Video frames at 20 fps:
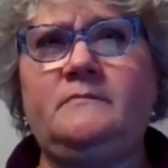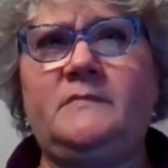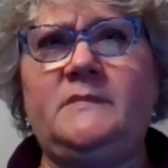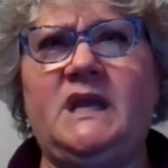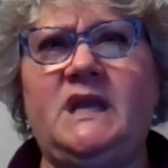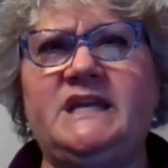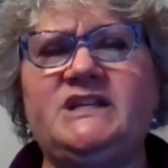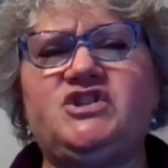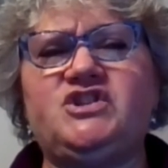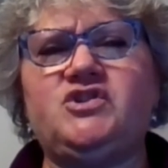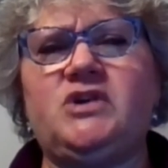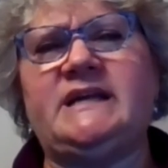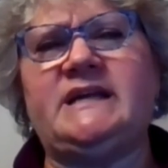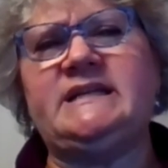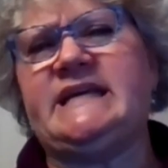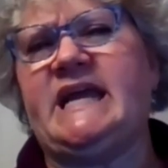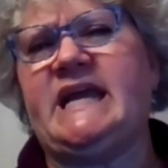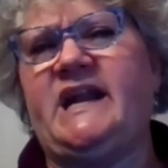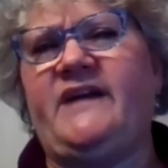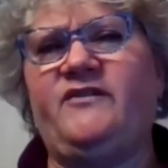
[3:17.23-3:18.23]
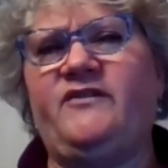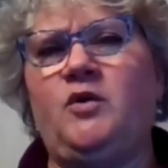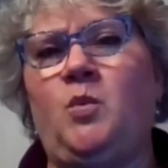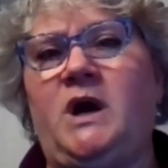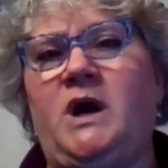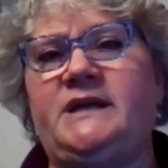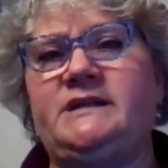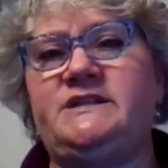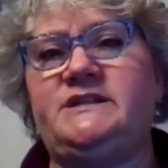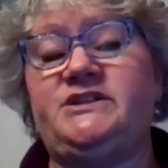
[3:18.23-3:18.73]
is trying to get
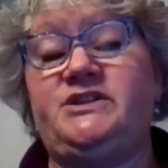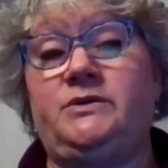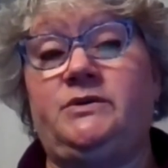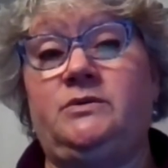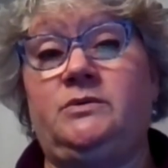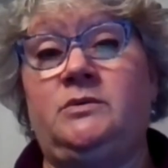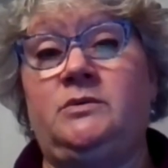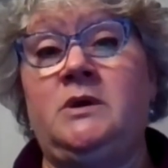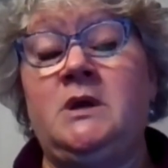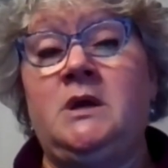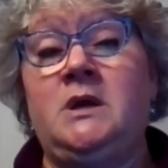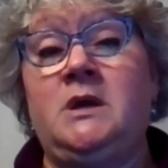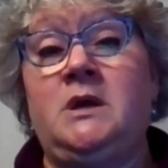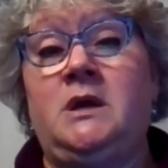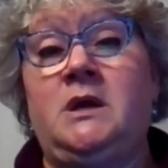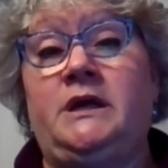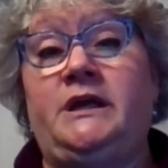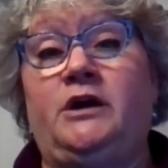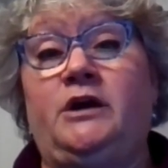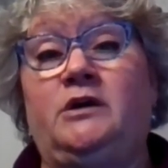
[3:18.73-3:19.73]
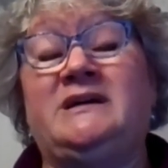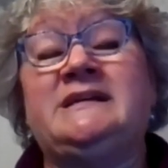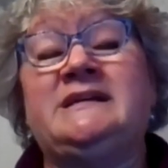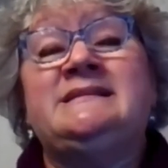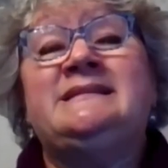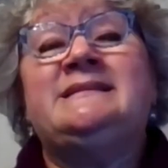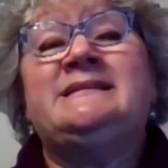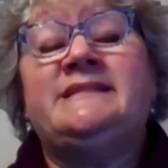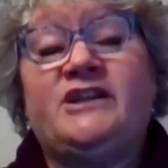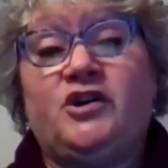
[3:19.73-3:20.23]
everyone to, you know,
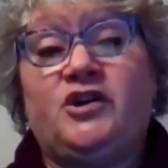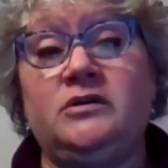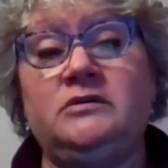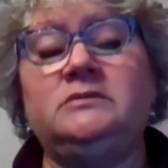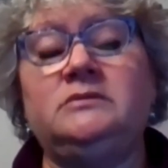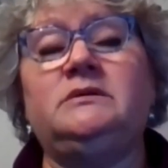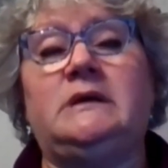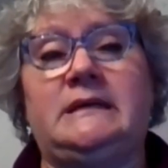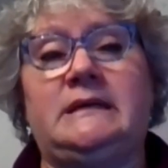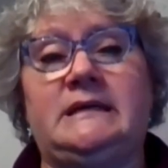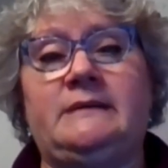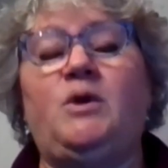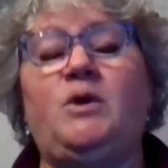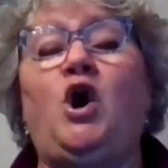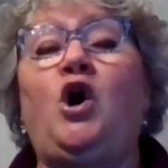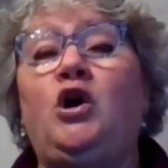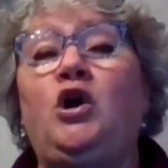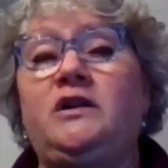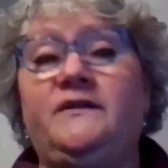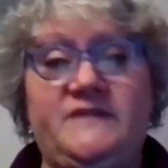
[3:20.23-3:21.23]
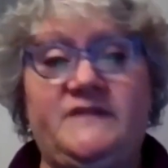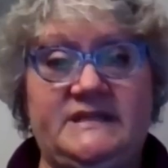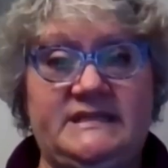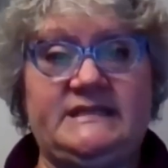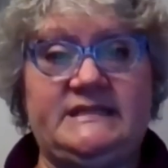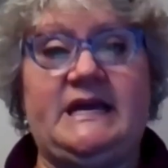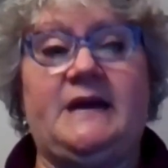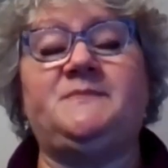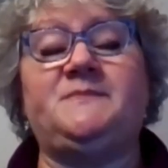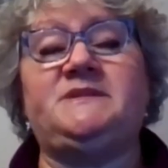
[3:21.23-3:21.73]
consider um, all of the
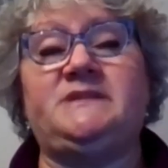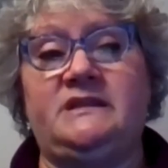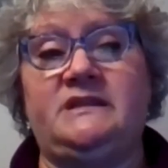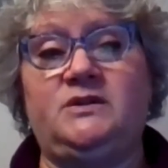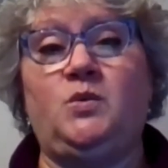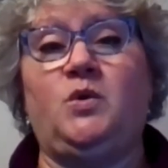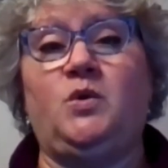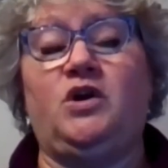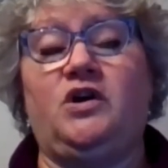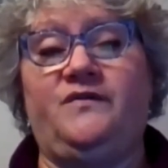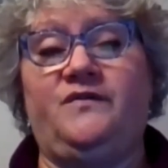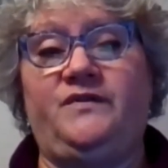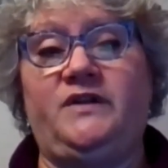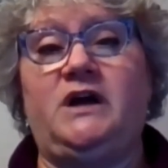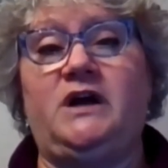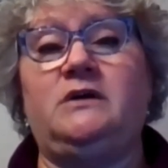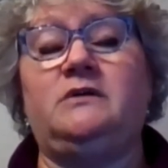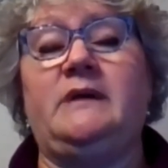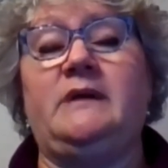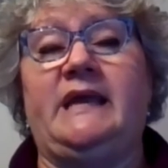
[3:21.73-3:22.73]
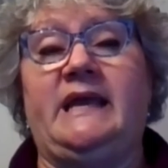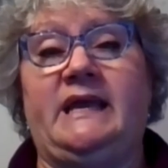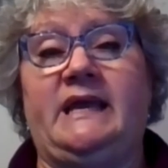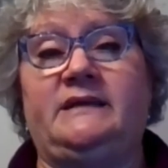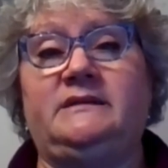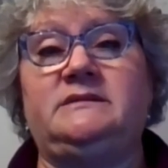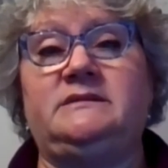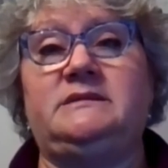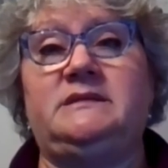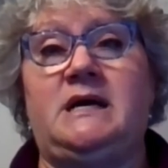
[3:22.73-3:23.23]
steps in the workflow
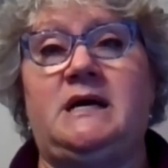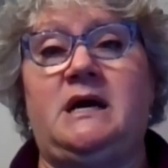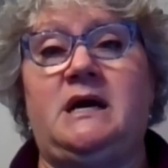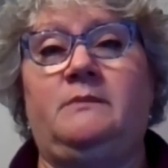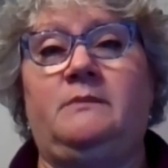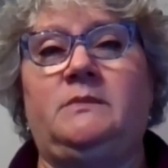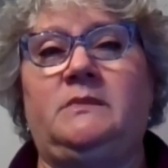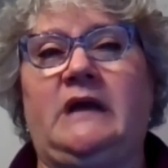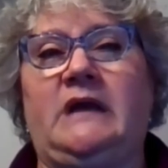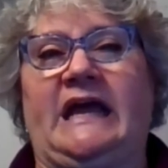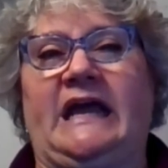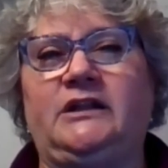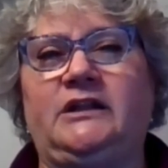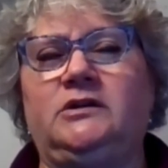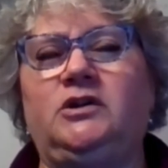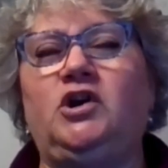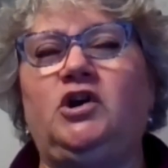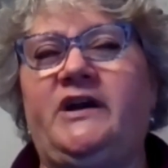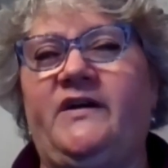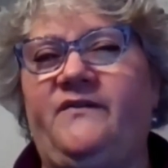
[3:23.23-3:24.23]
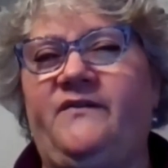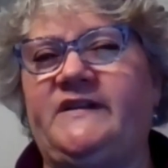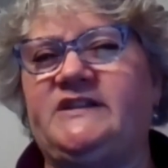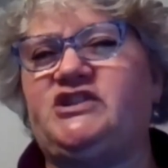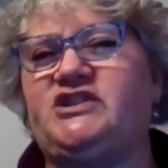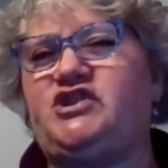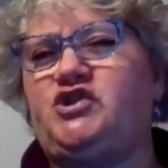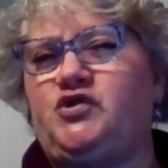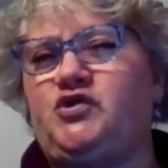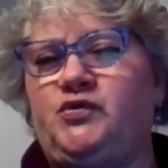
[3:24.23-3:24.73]
and um, and look if
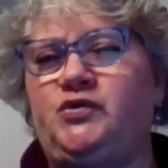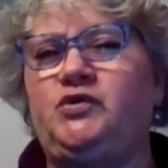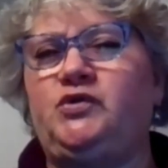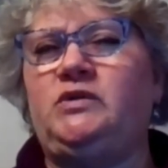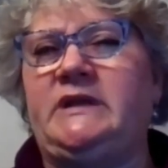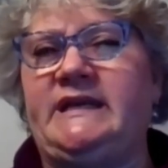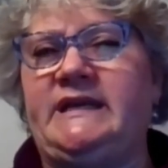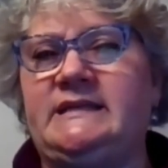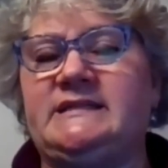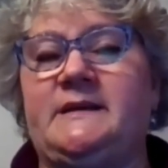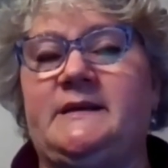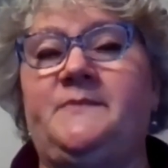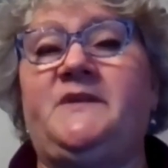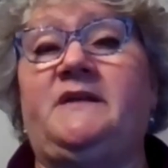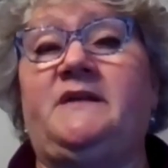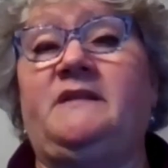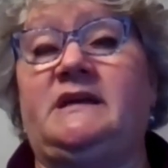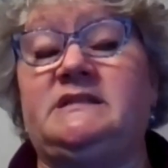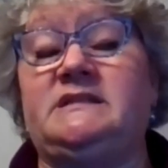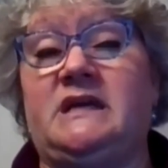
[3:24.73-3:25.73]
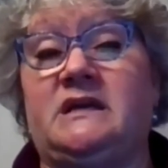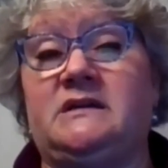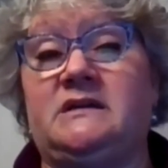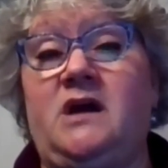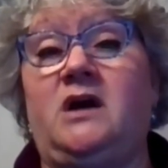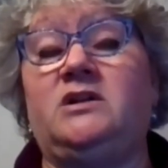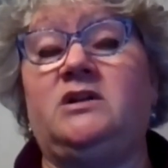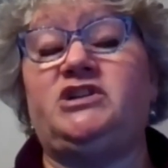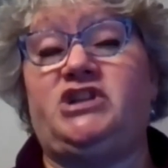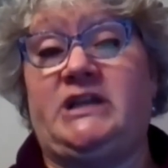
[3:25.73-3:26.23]
it's truly something that
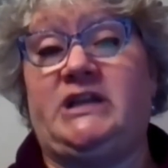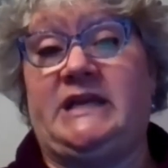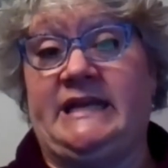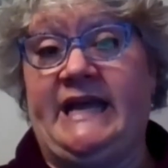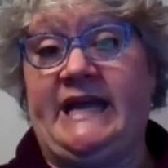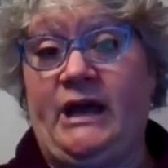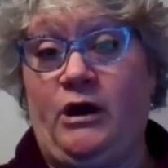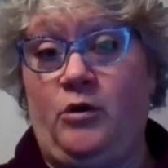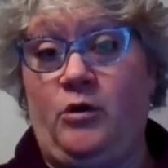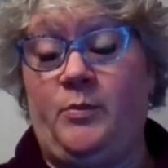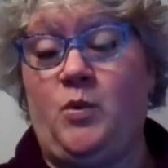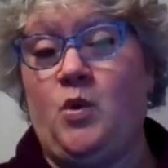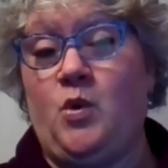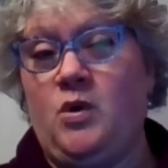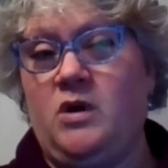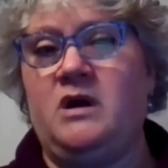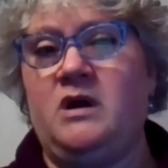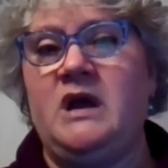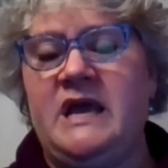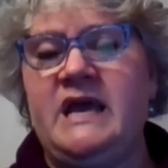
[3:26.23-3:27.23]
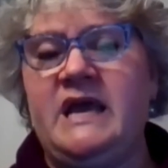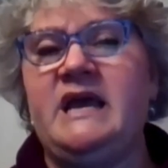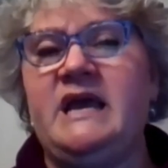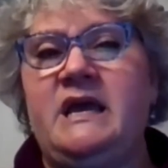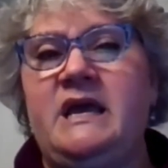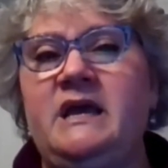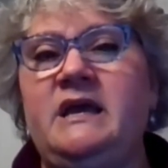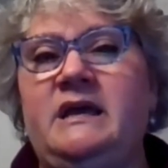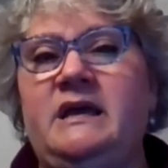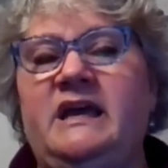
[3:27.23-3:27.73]
technology can help or
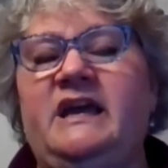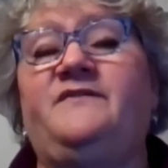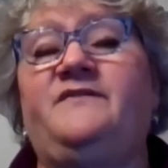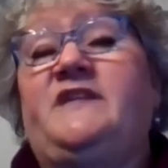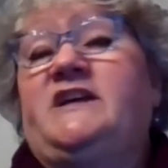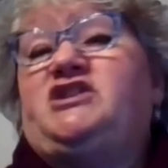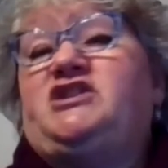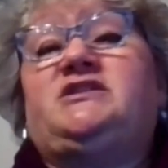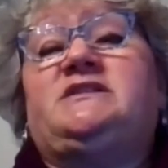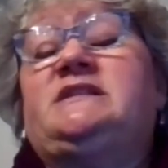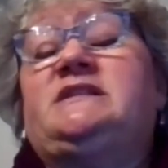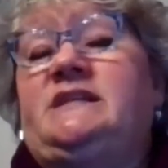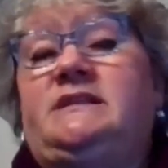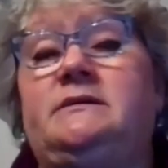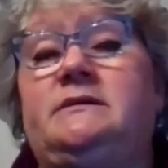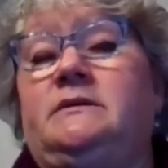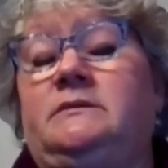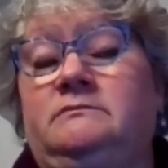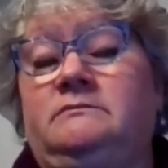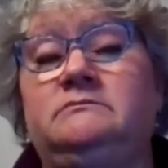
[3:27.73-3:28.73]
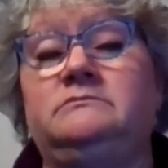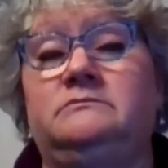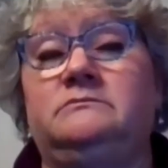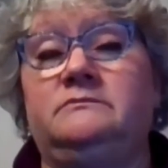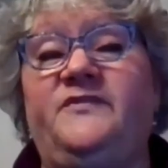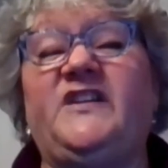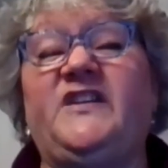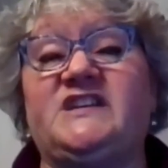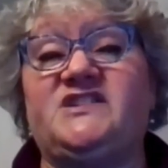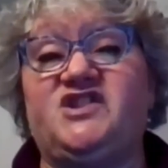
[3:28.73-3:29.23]
if they just need to
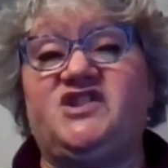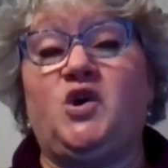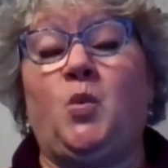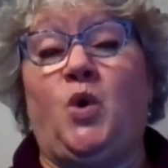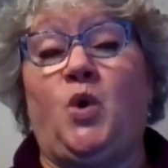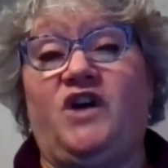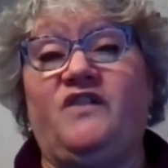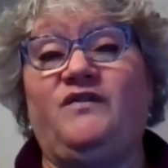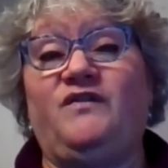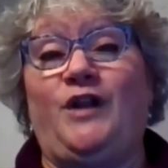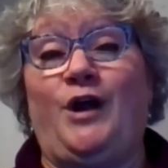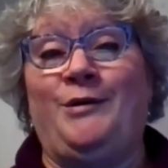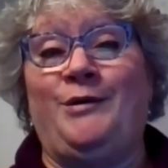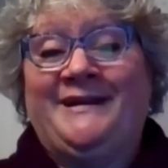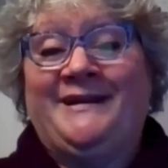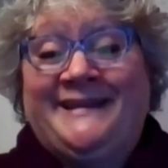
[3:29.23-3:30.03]
fix their workflow.